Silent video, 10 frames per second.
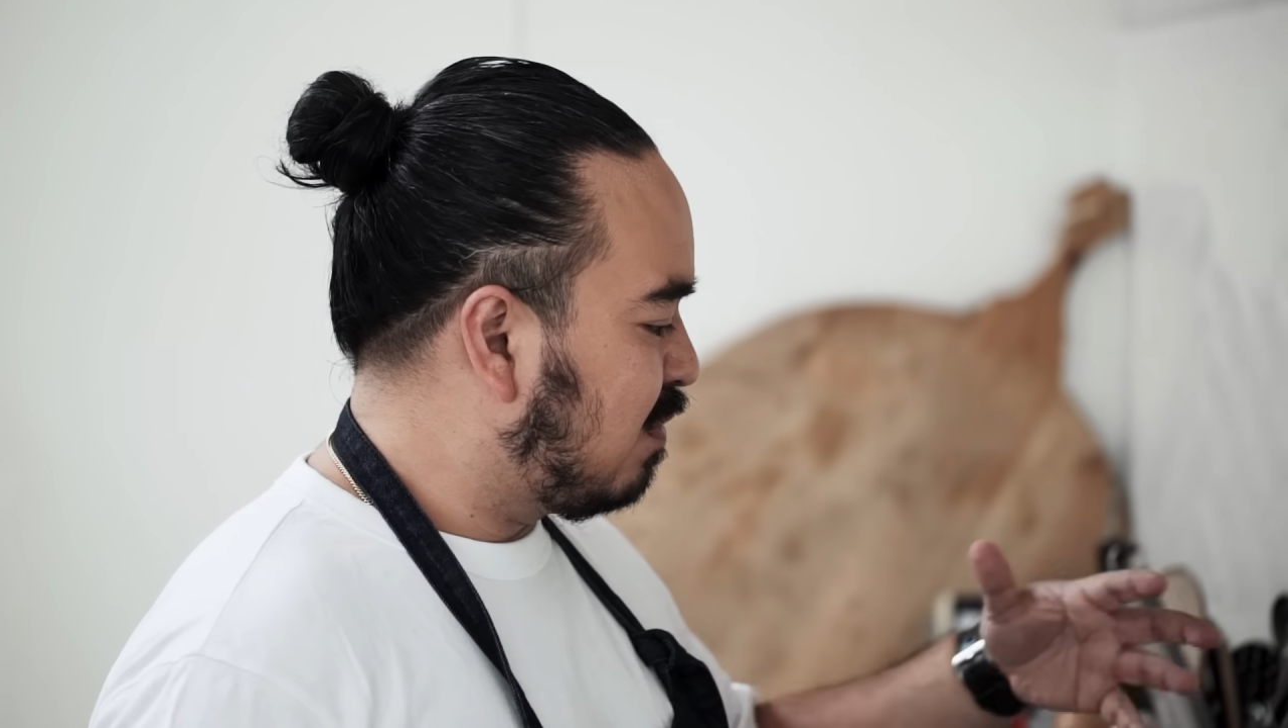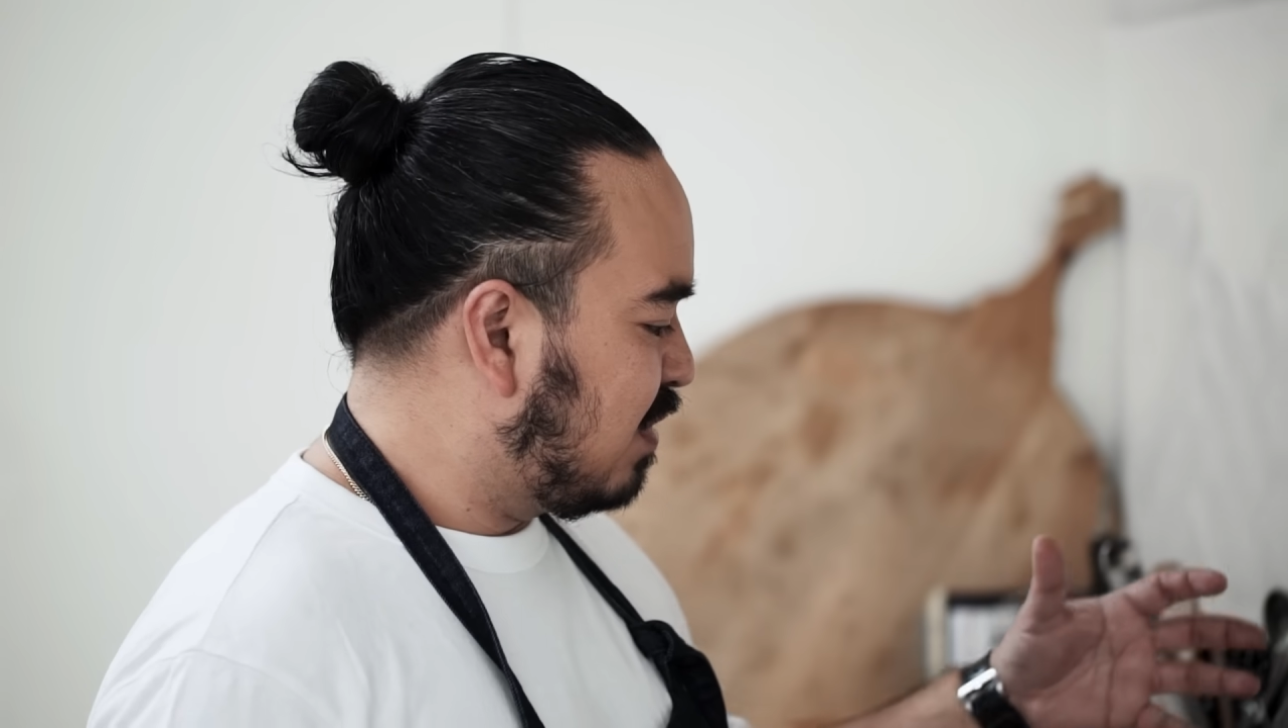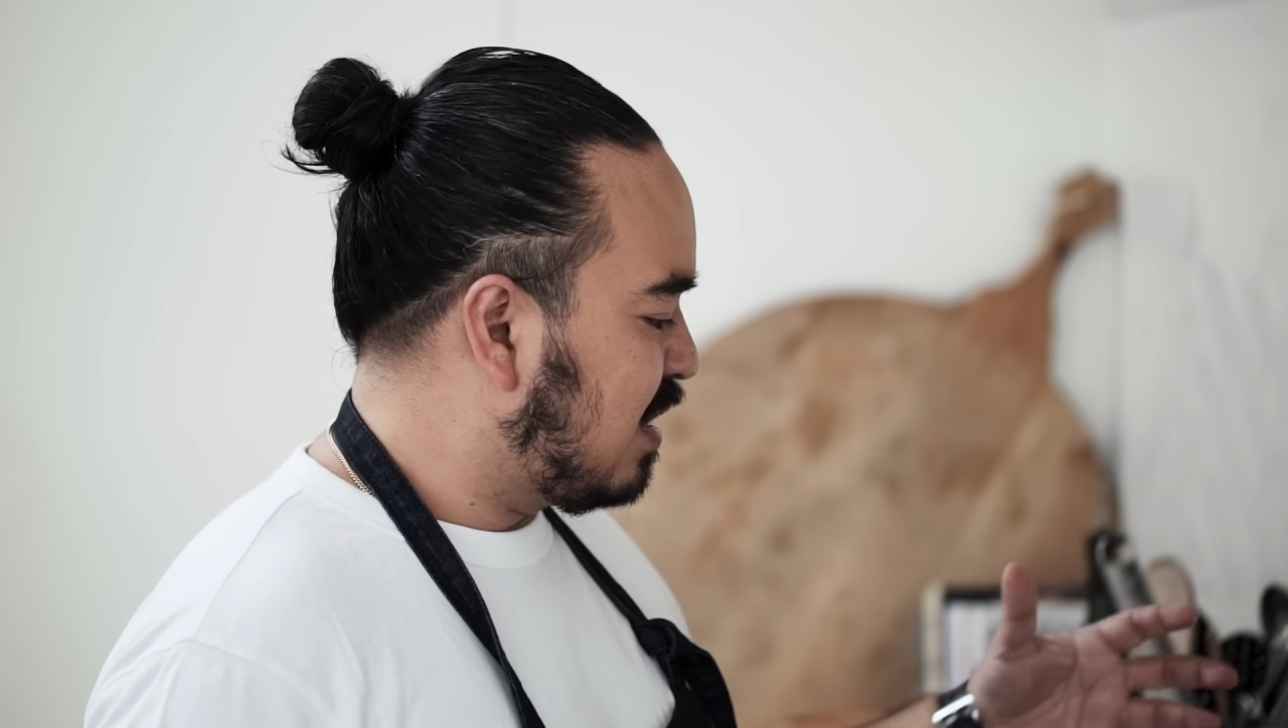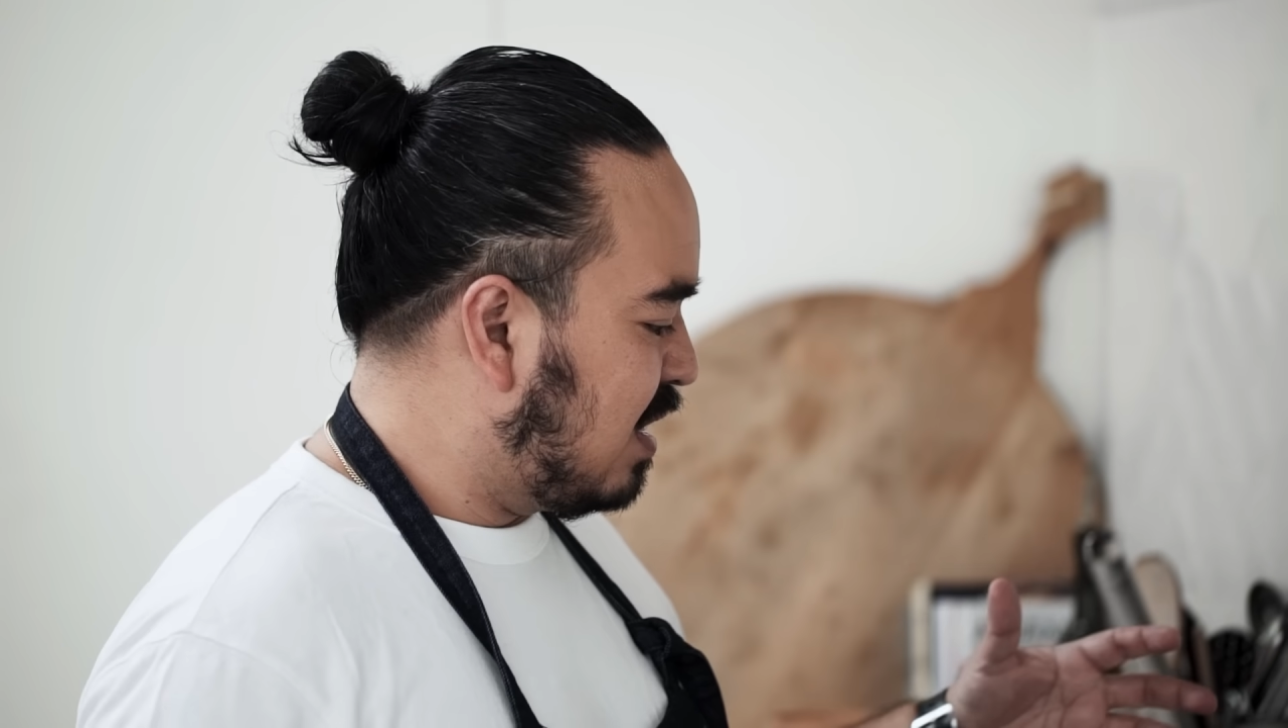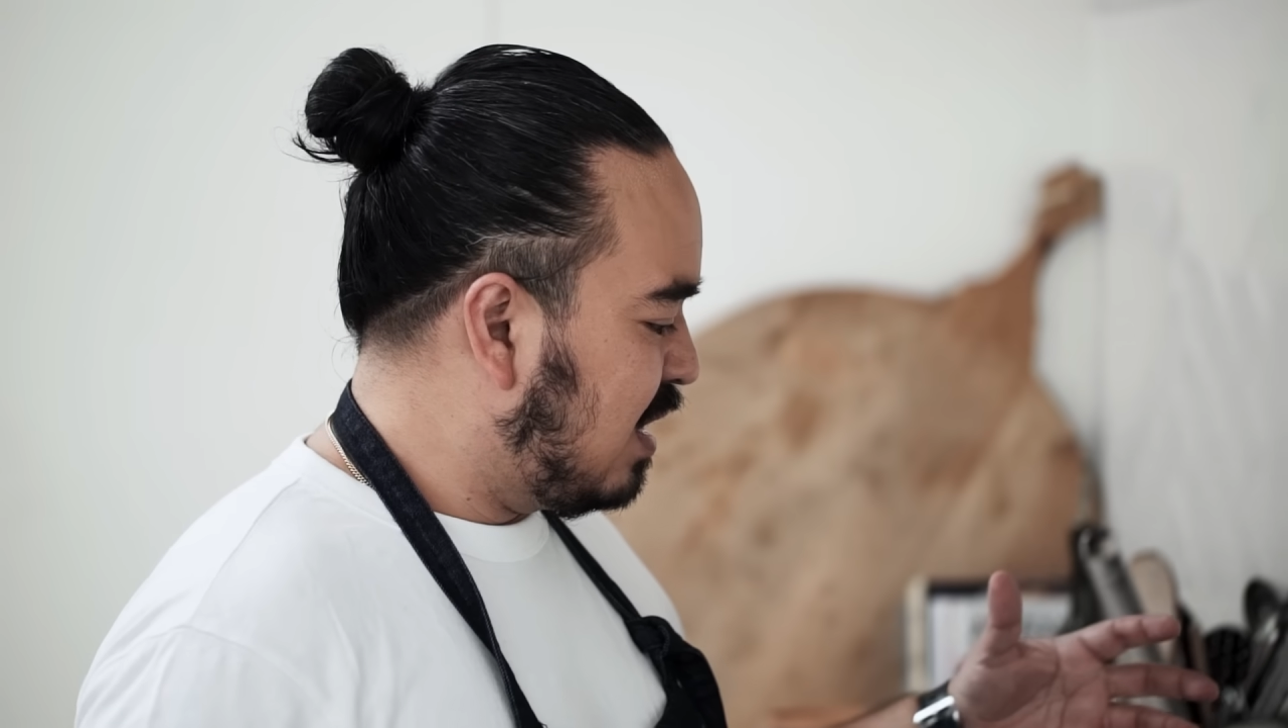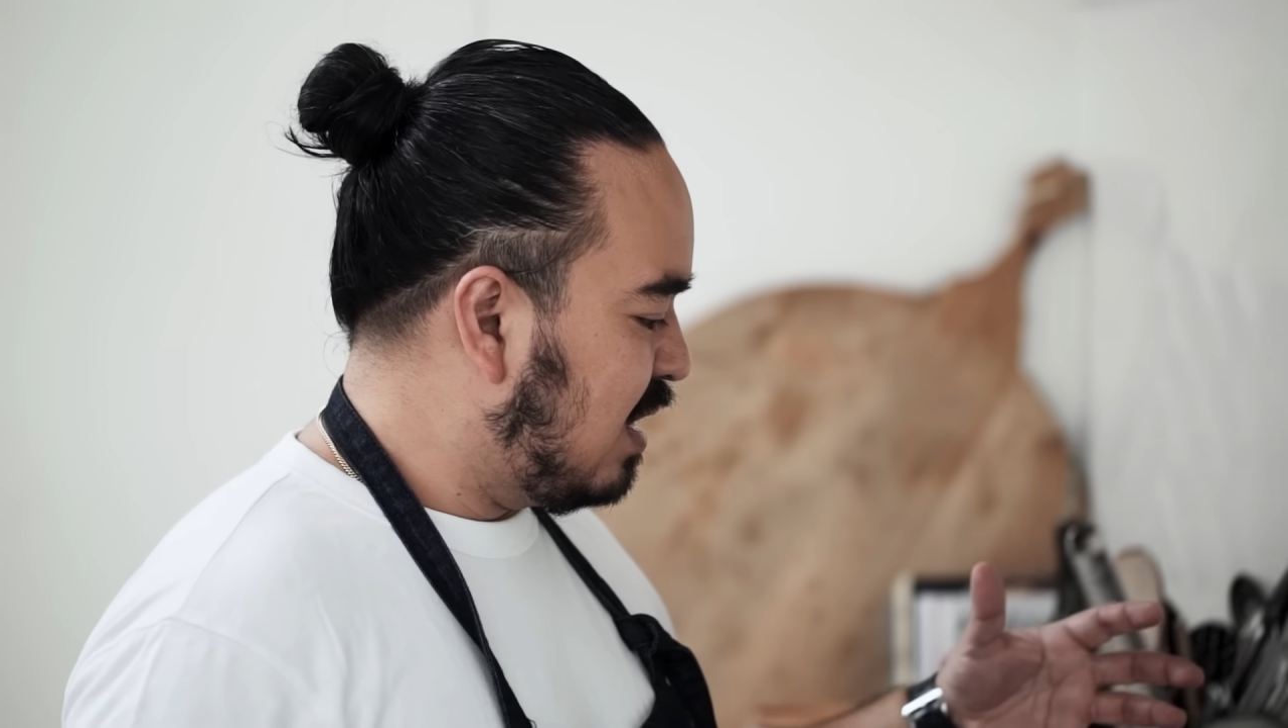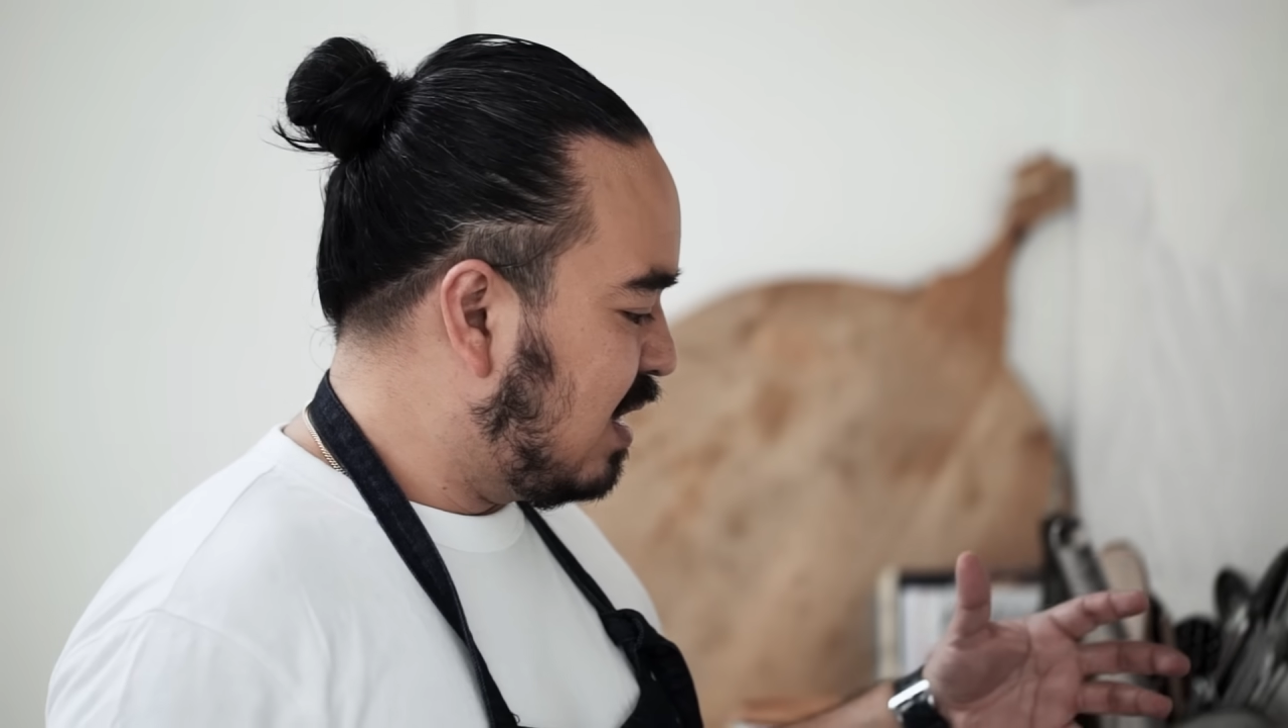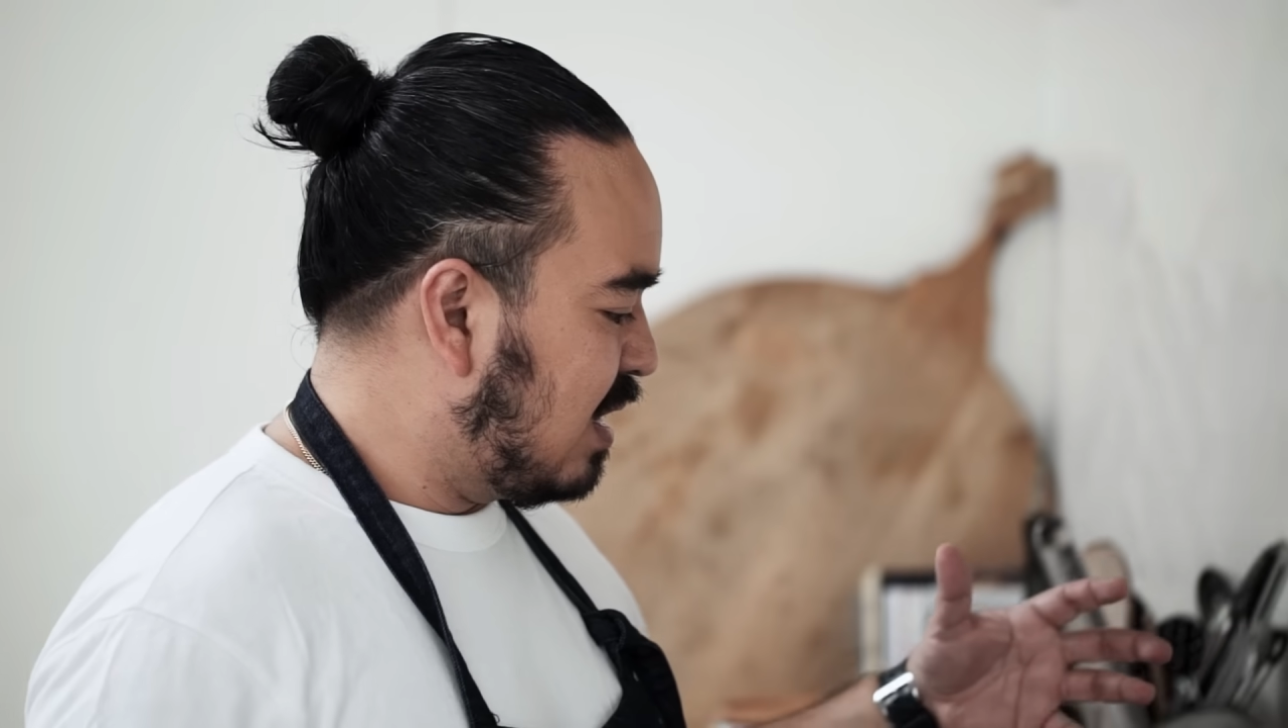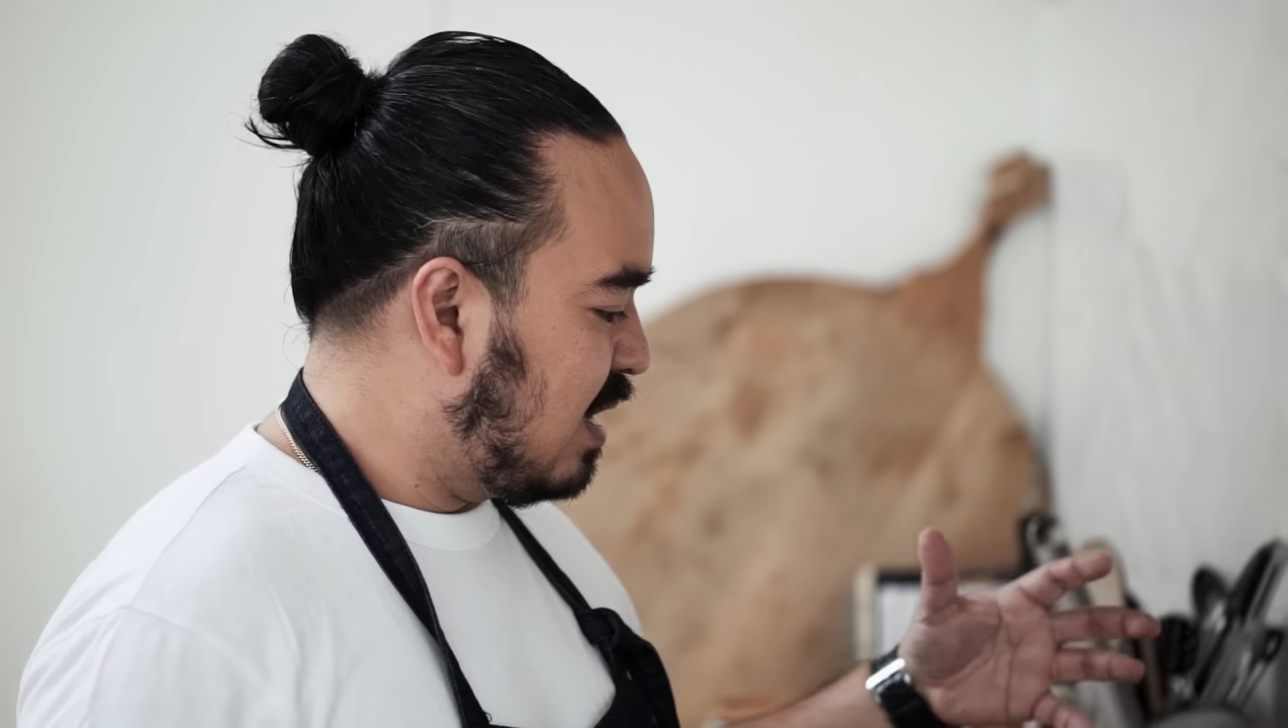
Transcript: of the